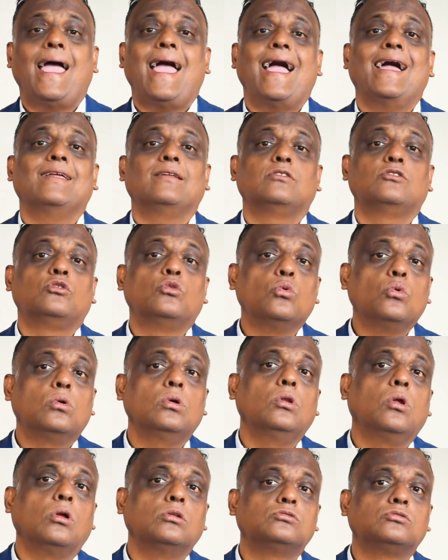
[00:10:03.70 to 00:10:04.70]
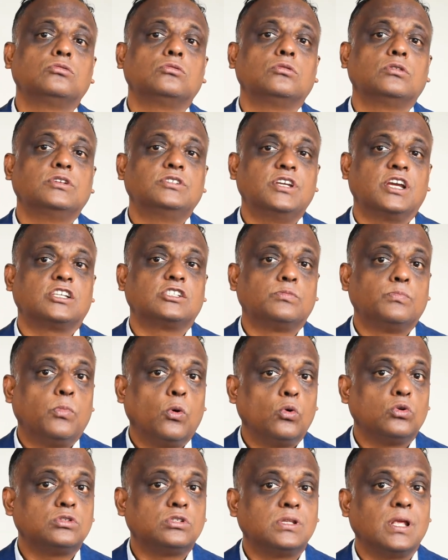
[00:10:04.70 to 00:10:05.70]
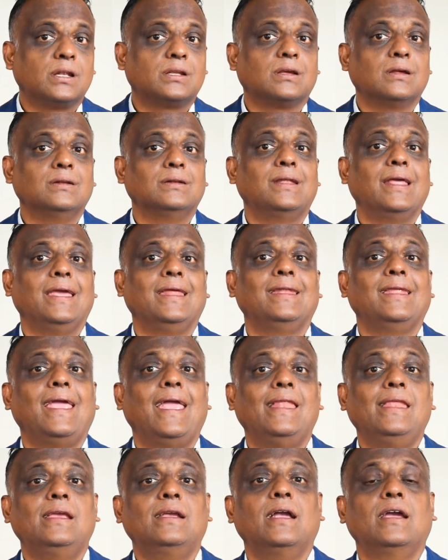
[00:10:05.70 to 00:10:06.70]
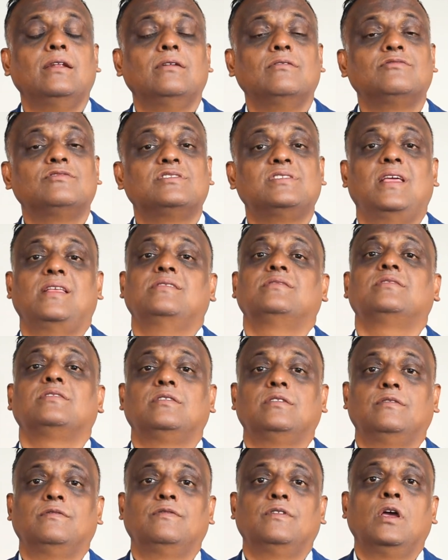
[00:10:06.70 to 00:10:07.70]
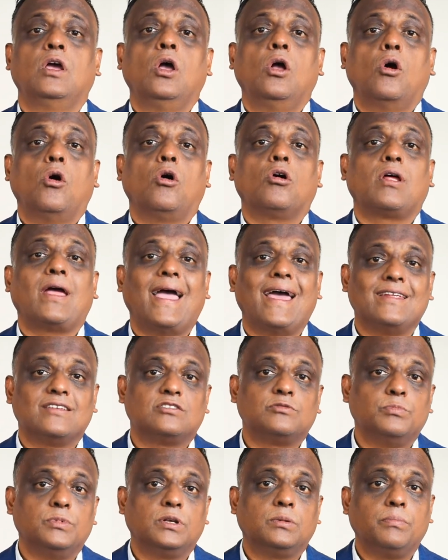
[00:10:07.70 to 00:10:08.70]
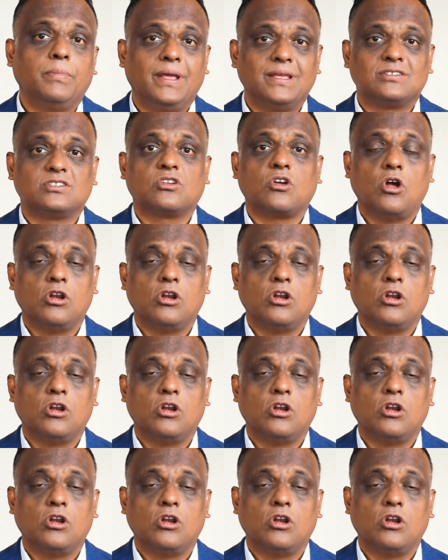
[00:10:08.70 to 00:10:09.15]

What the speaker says: and Google also rejects posts that contain any kind of sensitive or harassment-based